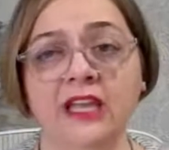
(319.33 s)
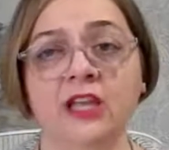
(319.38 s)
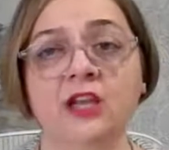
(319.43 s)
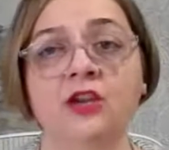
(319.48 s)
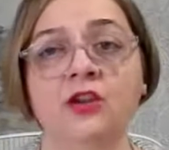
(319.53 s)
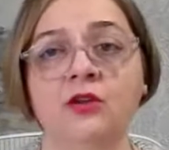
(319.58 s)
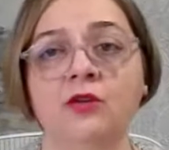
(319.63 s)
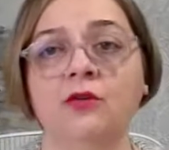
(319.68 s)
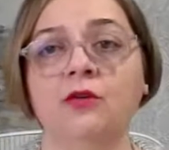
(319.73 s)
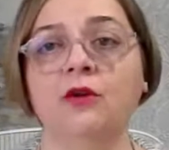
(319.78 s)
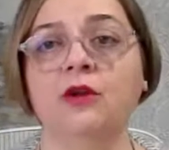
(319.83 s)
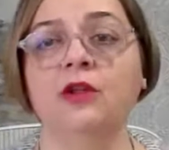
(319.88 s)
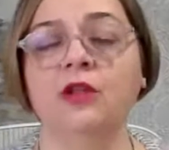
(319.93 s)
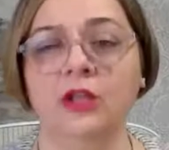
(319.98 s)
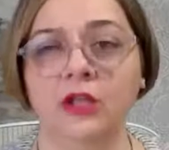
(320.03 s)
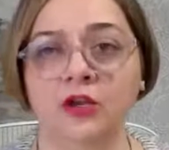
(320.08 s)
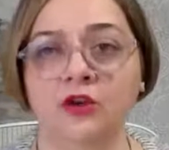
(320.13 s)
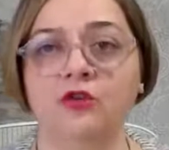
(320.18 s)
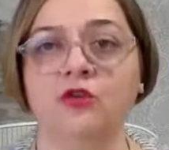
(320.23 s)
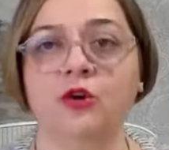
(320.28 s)
in
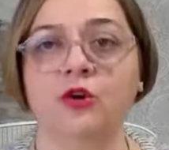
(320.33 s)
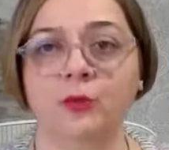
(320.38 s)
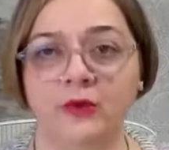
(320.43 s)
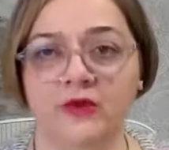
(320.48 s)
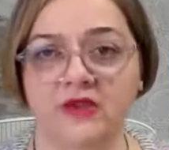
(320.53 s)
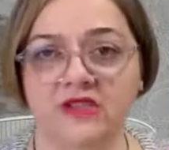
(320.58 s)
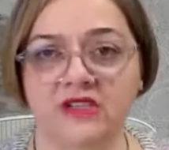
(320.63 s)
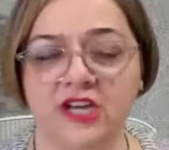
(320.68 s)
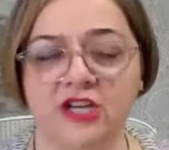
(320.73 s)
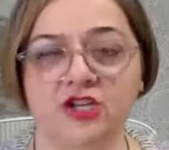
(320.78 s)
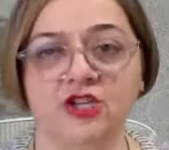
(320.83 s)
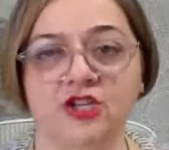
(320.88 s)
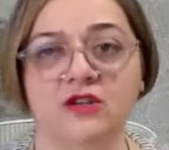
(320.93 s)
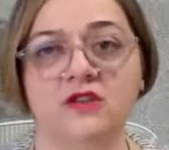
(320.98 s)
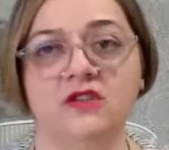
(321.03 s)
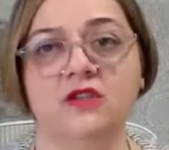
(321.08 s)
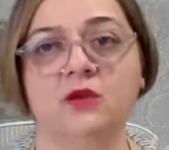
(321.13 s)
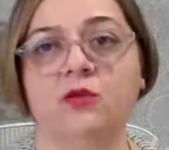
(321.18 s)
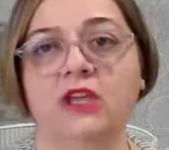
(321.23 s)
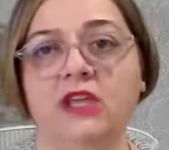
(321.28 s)
your possession
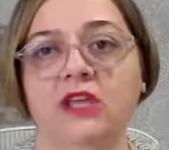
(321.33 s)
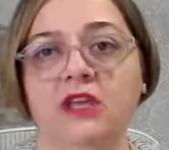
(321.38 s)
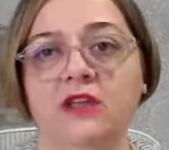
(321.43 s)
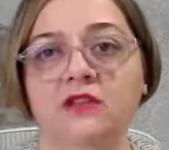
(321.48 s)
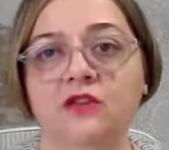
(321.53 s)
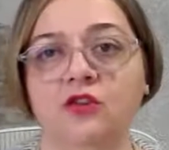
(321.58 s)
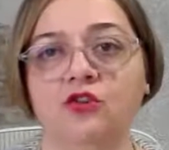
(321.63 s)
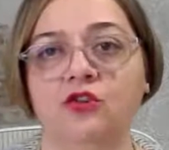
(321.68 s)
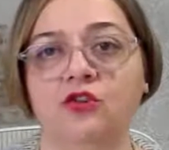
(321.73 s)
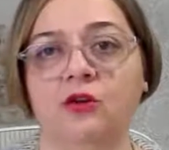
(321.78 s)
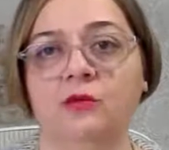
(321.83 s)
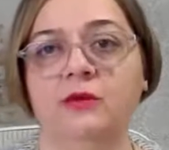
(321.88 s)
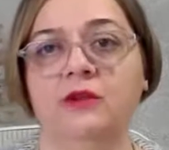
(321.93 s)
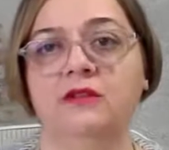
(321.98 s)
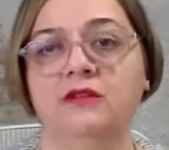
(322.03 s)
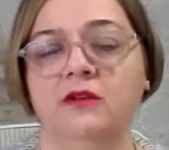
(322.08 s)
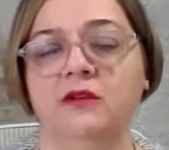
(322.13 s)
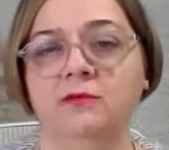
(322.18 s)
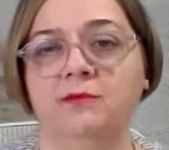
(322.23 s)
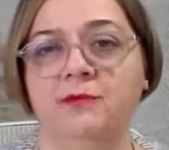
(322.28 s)
so we can
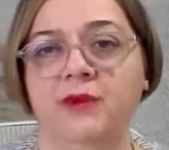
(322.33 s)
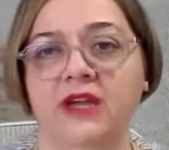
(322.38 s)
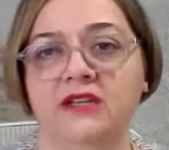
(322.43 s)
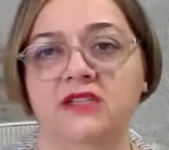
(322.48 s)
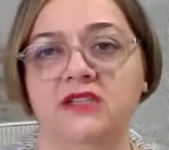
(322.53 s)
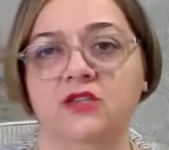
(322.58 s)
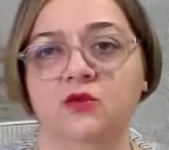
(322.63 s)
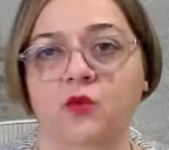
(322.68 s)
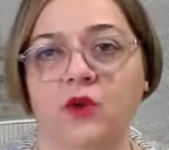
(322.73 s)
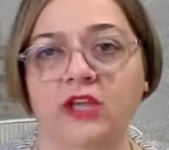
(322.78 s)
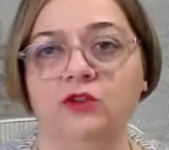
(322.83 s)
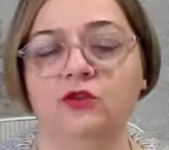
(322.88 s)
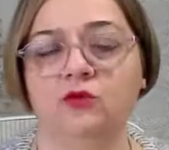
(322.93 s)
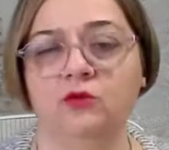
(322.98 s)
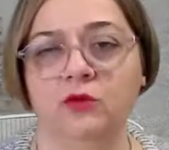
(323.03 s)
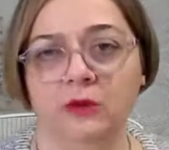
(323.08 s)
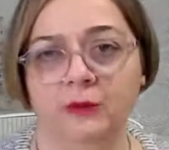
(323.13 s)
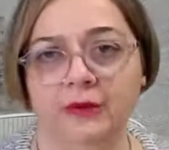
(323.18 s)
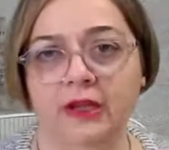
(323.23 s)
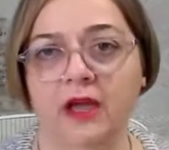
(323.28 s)
determine the best way
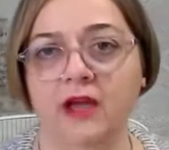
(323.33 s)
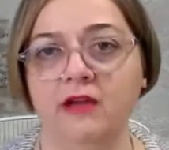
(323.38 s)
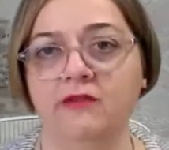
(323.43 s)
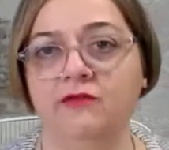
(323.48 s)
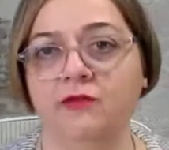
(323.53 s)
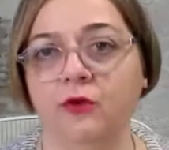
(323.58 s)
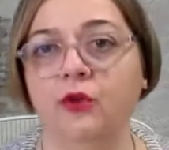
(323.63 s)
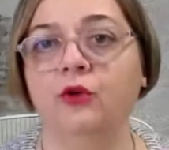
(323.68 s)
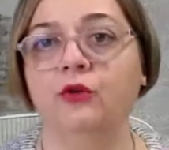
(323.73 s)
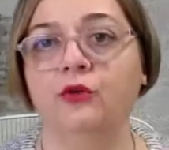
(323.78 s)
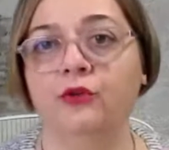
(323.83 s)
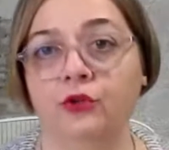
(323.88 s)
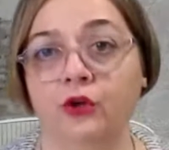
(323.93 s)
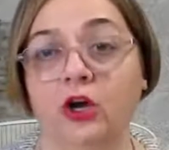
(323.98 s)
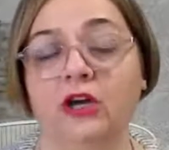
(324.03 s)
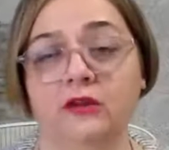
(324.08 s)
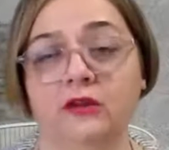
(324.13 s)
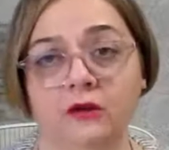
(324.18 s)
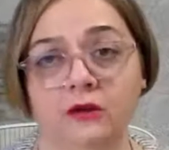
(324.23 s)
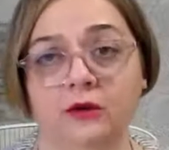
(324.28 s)
to apply for your
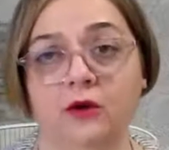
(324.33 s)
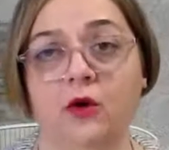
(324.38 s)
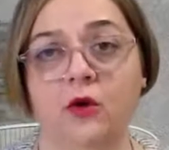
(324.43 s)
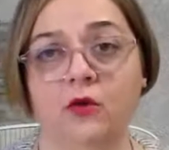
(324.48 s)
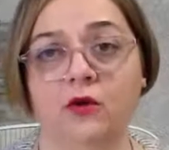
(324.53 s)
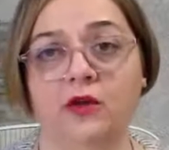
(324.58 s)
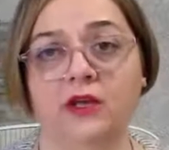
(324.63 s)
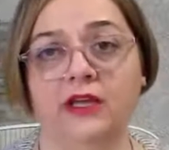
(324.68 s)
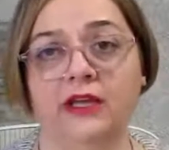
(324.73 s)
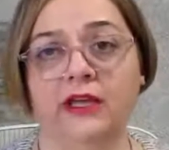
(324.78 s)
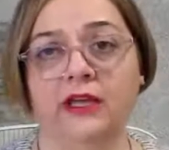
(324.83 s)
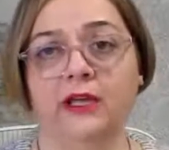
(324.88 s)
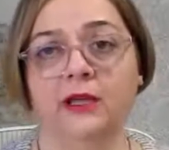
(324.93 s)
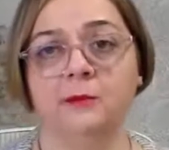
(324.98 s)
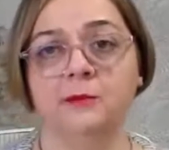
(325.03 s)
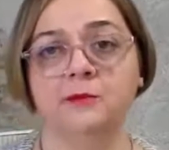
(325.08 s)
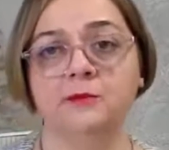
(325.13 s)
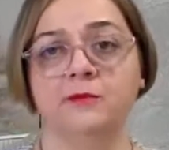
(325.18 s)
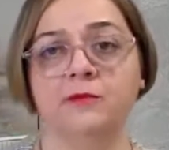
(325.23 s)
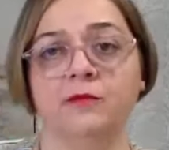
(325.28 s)
daughter.
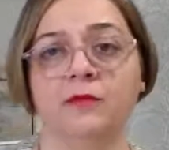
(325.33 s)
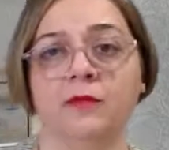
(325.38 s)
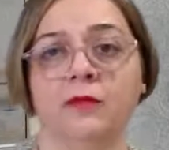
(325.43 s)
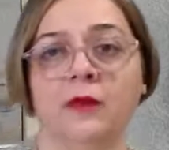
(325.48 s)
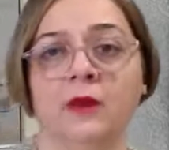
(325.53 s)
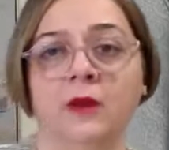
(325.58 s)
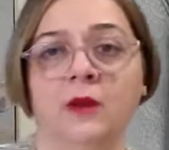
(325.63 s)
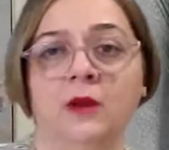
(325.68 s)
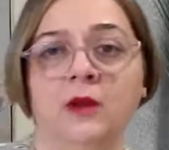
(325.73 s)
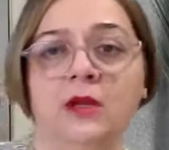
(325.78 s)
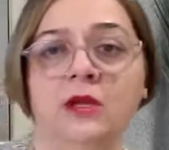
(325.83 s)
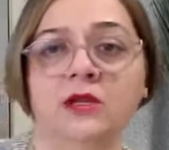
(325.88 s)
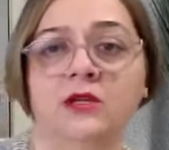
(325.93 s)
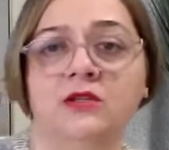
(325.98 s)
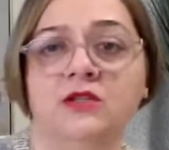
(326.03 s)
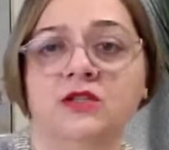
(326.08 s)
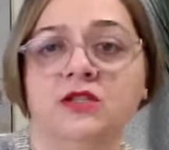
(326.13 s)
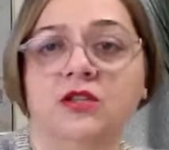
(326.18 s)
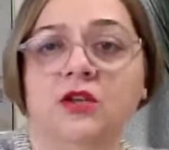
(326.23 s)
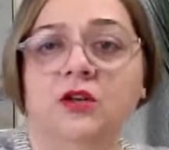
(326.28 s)
Okay.
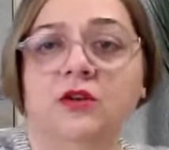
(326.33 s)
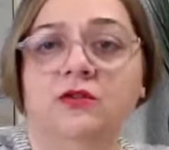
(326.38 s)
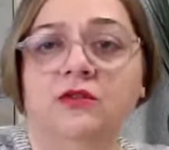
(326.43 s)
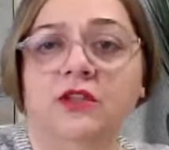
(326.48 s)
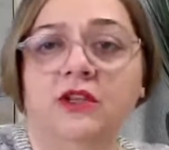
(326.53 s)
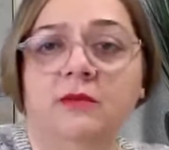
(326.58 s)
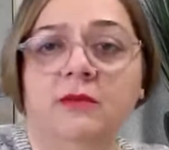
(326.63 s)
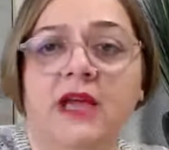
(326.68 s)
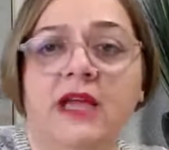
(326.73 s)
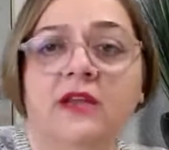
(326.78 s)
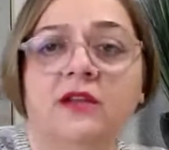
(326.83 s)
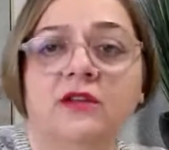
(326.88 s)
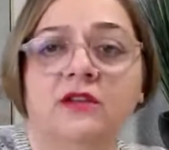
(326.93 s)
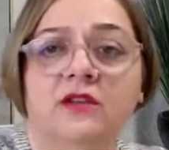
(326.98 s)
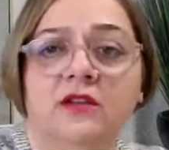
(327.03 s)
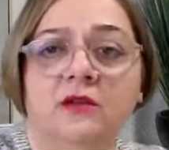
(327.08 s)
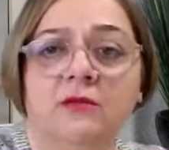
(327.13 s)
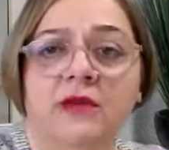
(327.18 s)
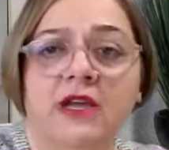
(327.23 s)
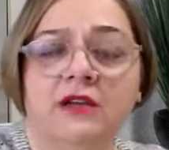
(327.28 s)
So till
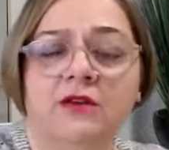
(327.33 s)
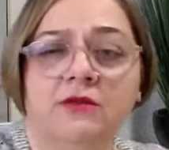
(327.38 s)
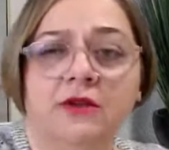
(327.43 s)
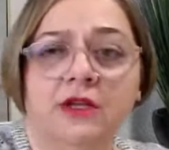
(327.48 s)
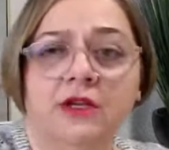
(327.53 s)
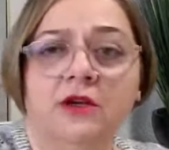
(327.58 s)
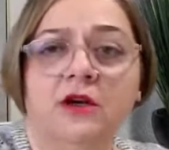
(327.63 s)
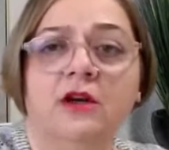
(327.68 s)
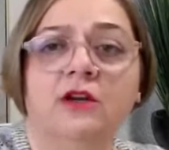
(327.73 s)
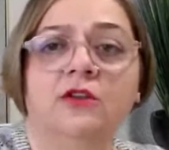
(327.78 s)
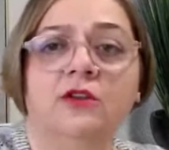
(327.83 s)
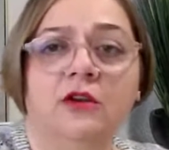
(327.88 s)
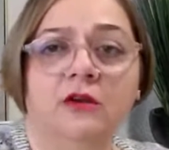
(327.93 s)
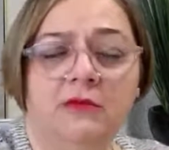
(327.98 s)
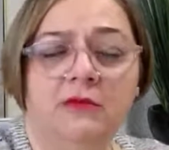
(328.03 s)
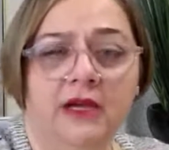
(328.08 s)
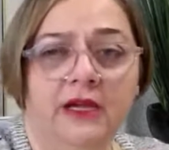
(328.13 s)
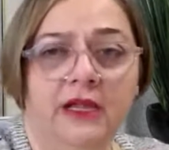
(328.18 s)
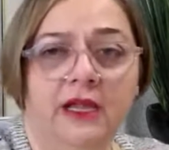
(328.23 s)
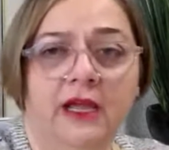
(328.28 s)
my green card on
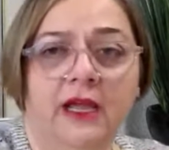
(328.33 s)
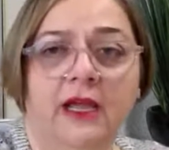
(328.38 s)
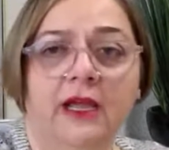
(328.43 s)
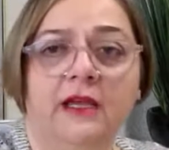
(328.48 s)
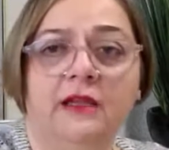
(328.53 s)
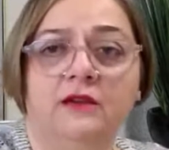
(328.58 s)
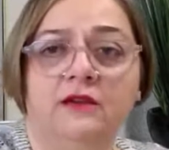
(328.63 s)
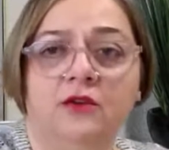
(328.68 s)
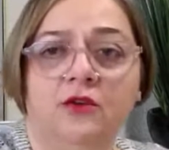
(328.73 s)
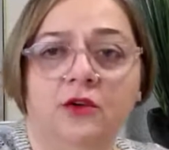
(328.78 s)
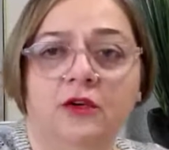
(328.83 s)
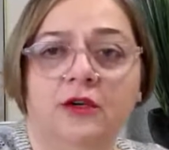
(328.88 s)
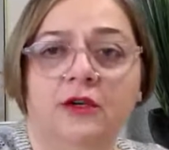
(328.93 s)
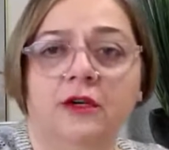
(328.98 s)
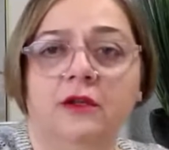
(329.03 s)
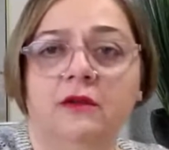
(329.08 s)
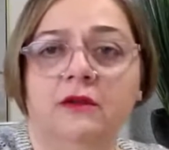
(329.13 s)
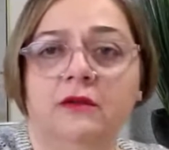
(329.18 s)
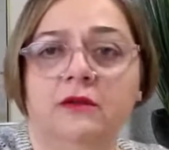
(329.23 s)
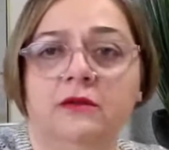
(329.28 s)
my hand.
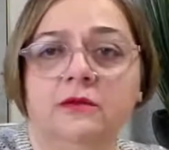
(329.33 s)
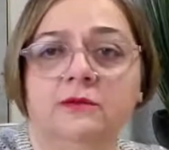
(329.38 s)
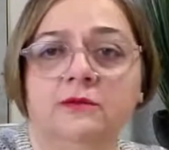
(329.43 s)
Good.